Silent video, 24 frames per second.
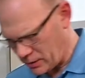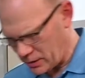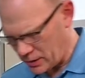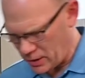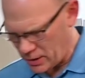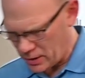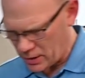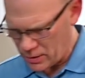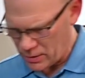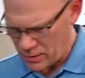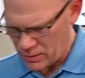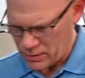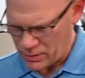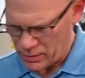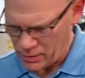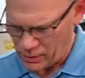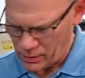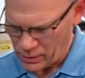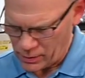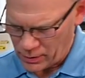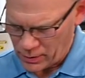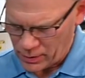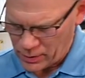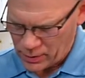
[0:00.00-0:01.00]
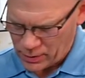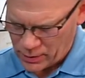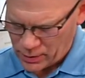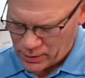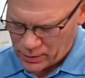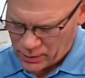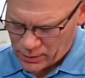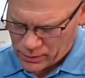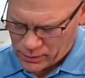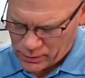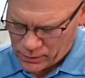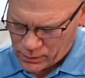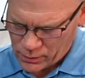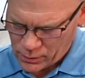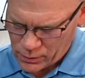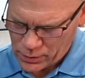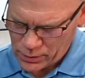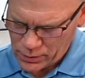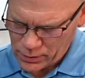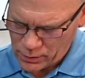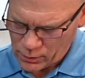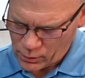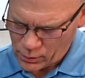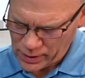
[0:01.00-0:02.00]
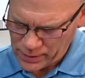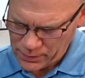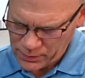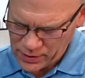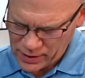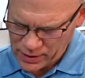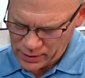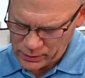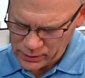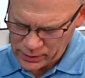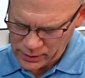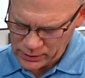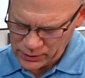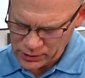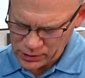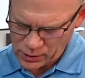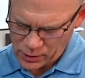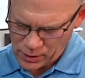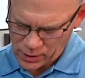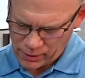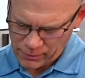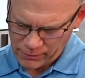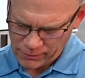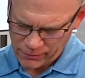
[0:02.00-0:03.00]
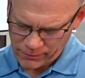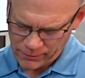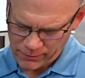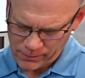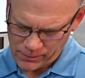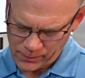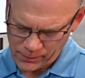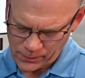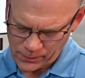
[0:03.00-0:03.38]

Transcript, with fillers: clean. We're gonna wipe that lens off.